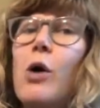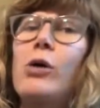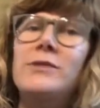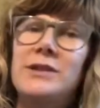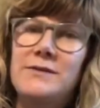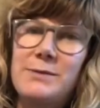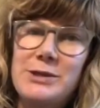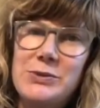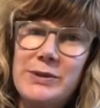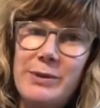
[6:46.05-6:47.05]
old enough to
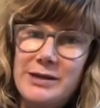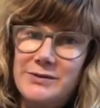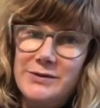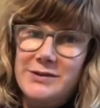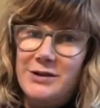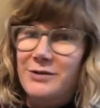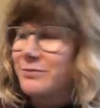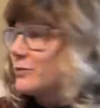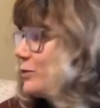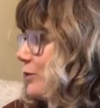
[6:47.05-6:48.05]
be doing puzzles that are
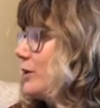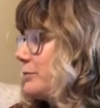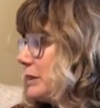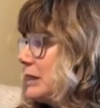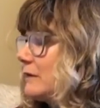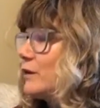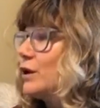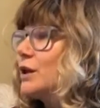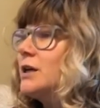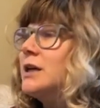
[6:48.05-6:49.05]
cool and
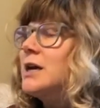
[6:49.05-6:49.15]
meaningful